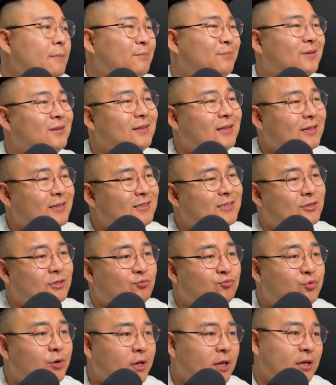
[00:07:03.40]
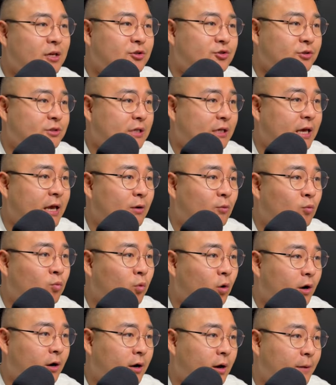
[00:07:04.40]
It's really interesting
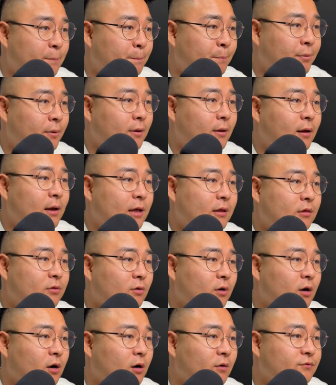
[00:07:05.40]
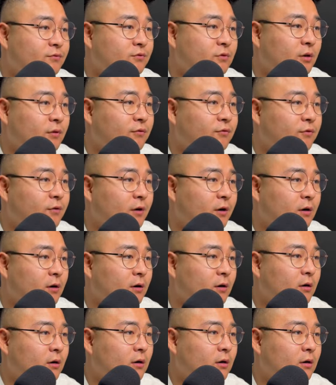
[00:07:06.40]
what a plethora of
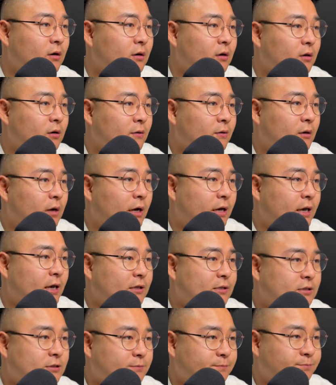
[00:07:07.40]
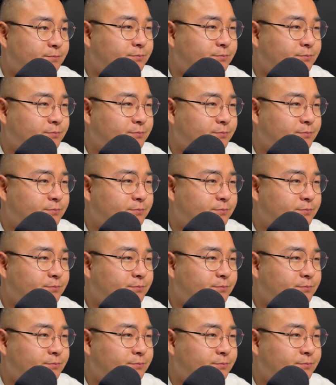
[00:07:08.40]
different, I guess,